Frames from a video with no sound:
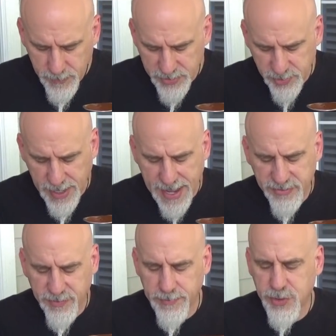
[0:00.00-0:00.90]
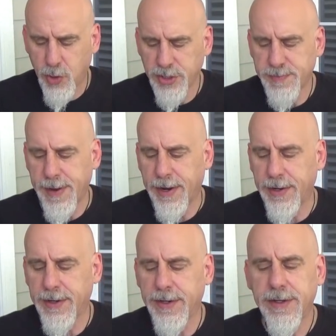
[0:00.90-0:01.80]
So guys, from
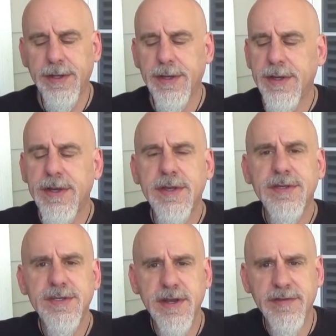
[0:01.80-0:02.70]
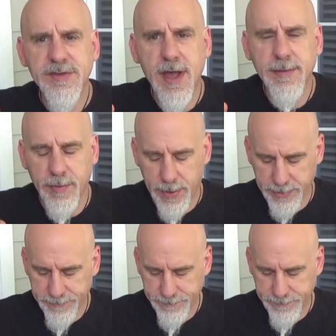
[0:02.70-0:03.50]
Torchbearer, son of Zombie Wing.